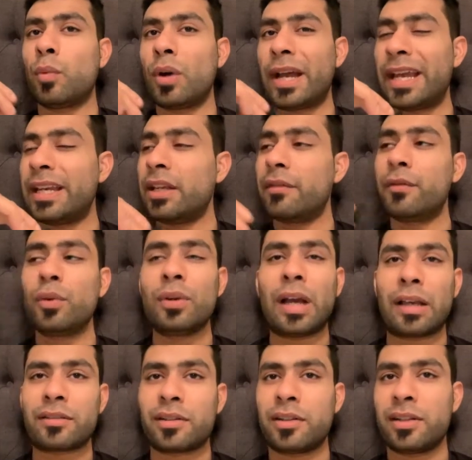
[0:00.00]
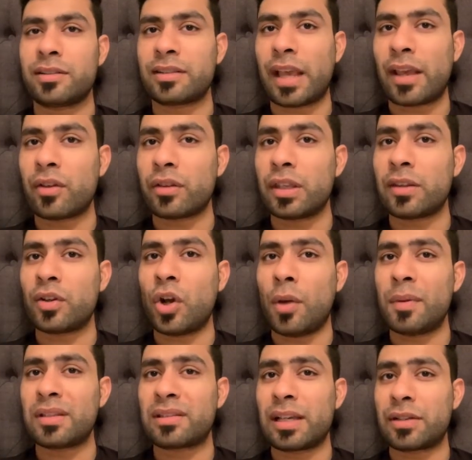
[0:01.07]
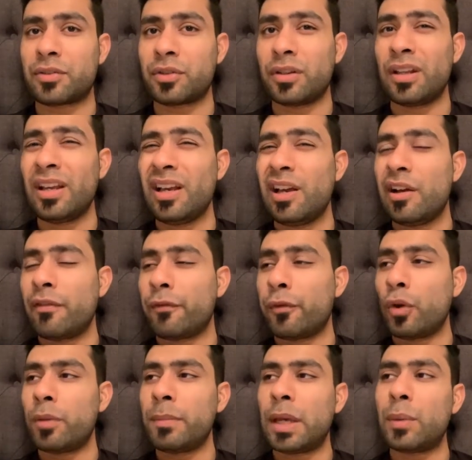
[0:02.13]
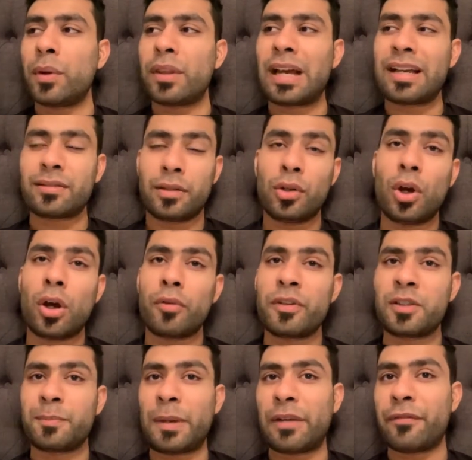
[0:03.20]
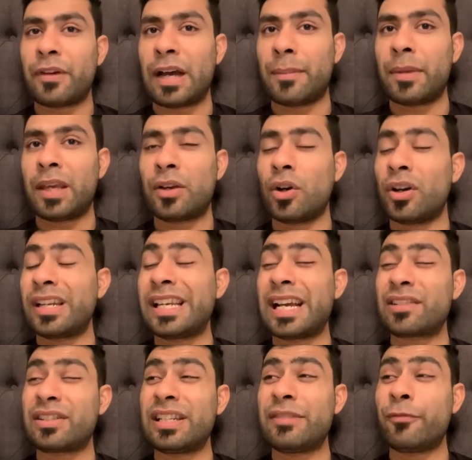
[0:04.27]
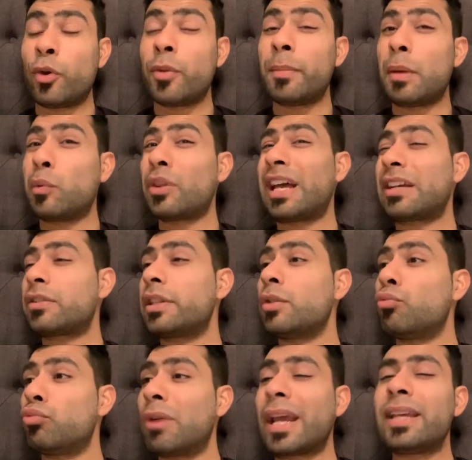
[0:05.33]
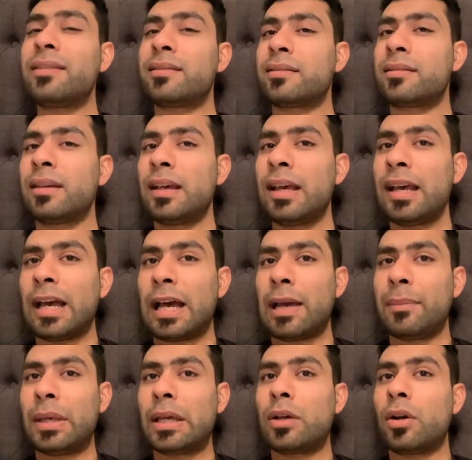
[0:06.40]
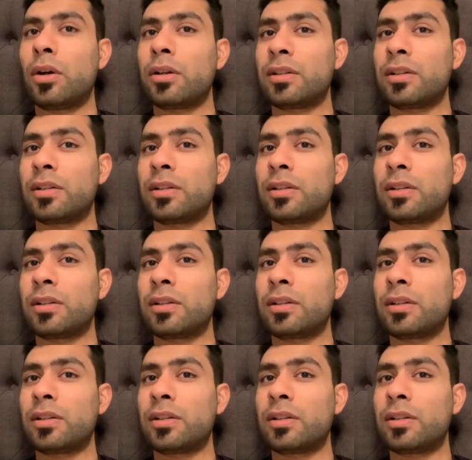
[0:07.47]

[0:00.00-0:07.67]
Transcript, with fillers: what any of you guys are going to say on, in the comment section, Floyd Mayweather has a lot of respect for Amir Khan. He actually, Floyd Mayweather actually rates Amir Khan